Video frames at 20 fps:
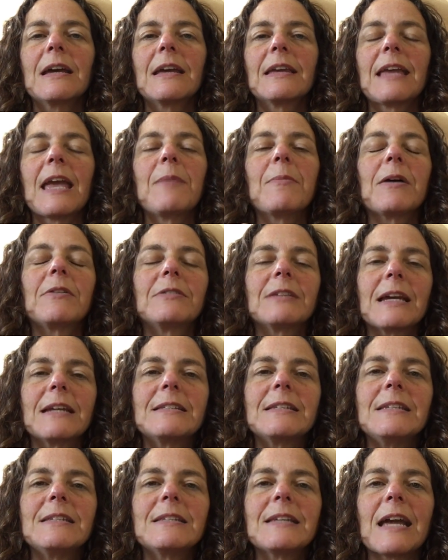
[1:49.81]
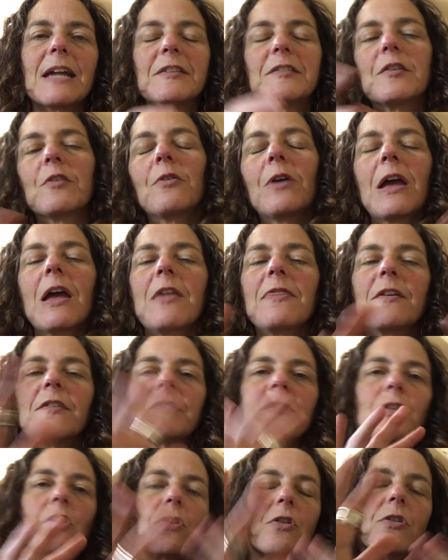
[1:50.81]
Came out in 1910. So
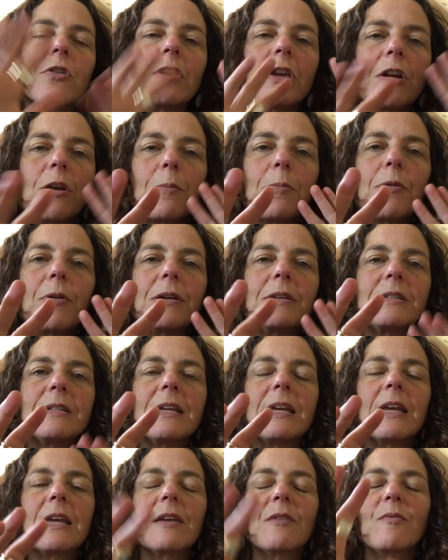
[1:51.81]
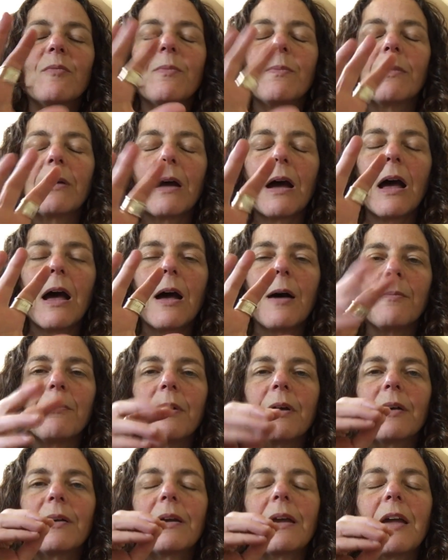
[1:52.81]
there's an earlier printing,
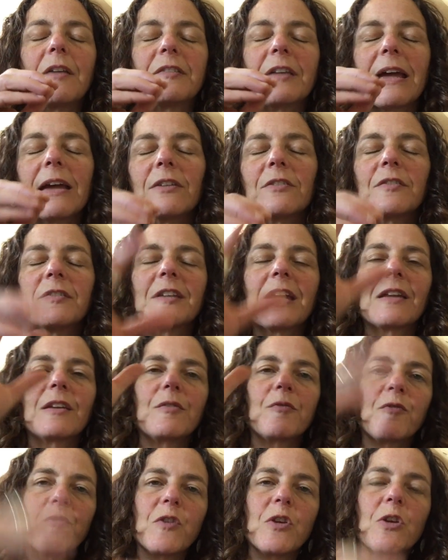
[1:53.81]
as I understand it,